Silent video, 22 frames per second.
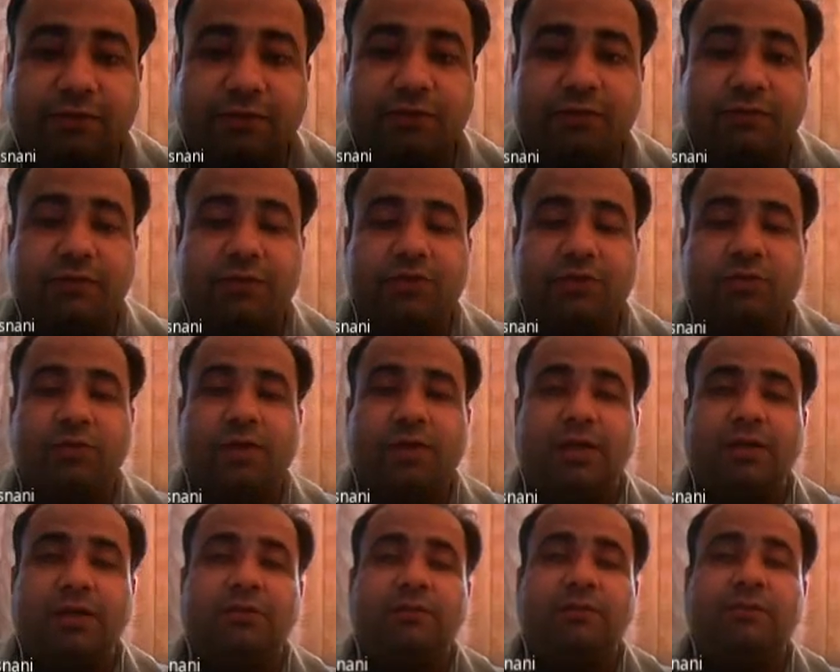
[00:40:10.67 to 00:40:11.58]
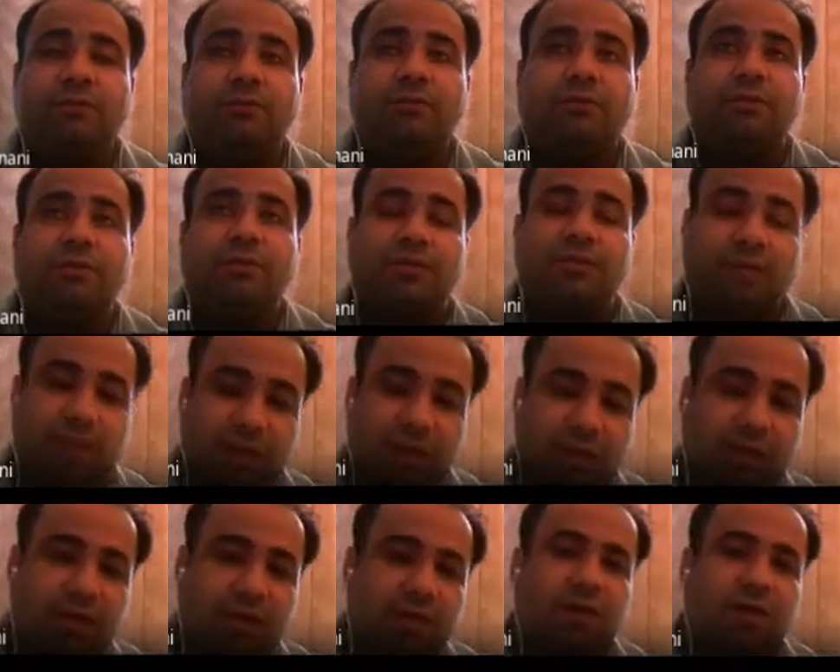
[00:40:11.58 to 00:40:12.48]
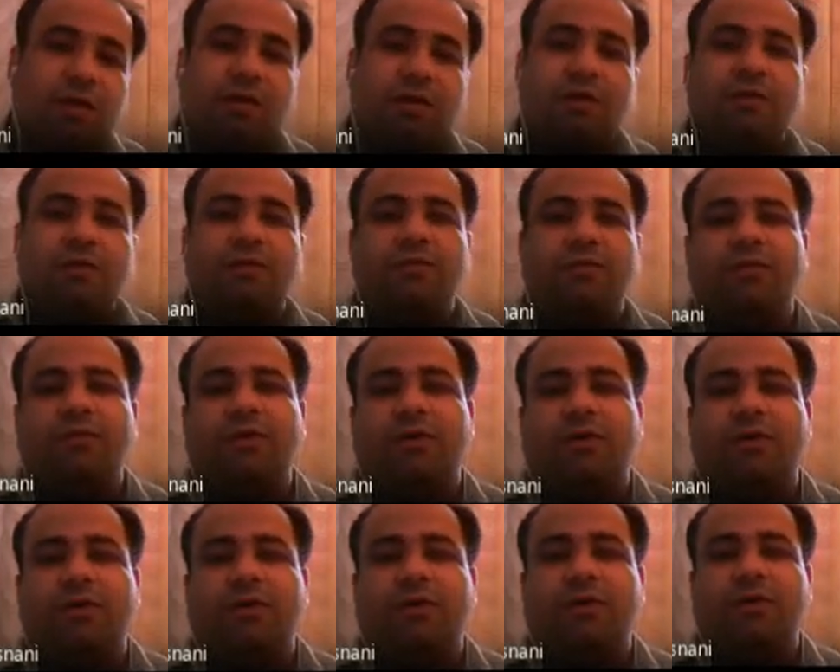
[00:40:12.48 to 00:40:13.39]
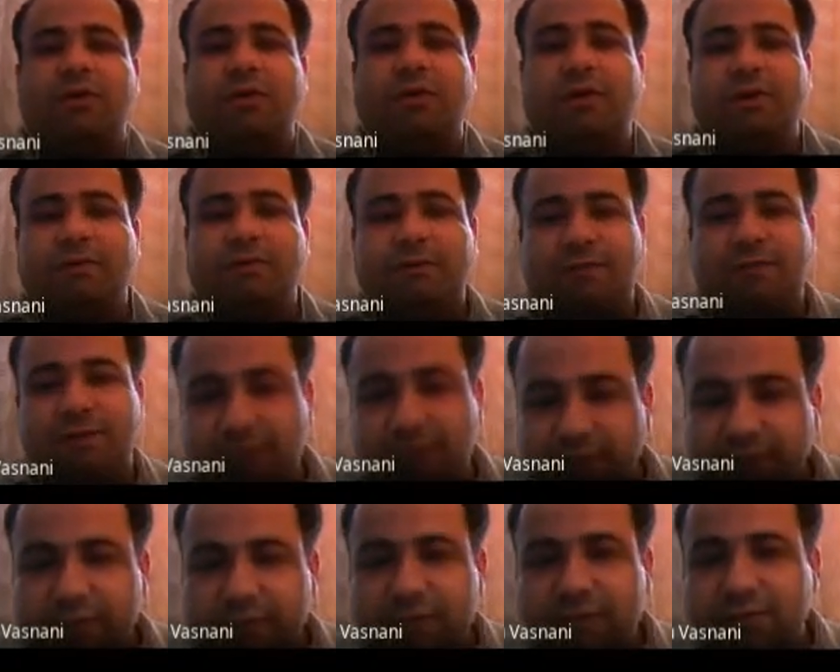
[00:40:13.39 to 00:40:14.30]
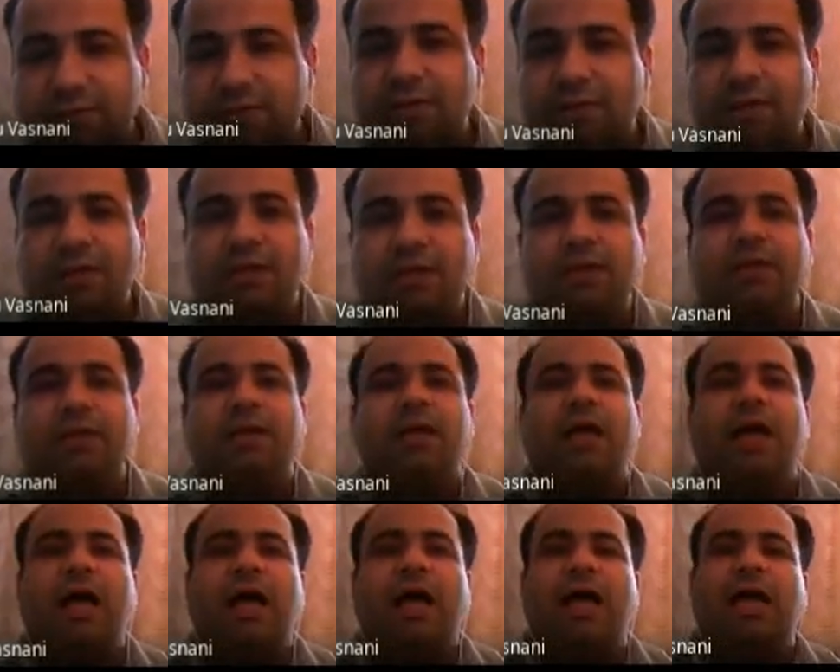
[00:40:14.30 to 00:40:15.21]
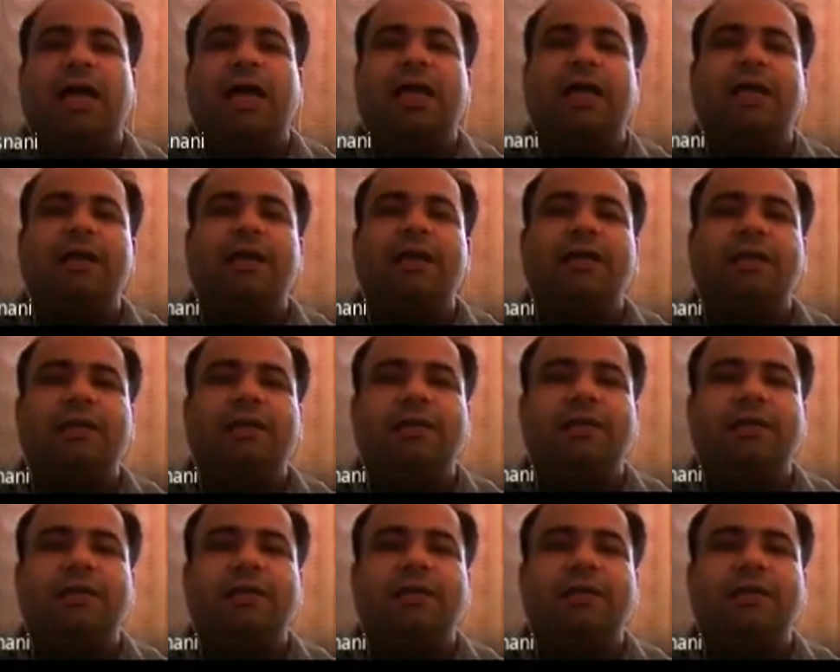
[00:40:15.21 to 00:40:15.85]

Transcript: which you can see for reference, and